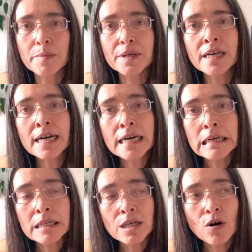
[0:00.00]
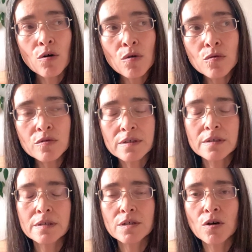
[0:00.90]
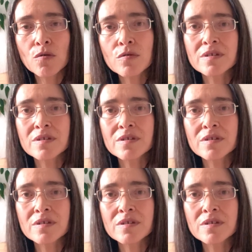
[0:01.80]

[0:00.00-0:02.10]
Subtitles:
But the cold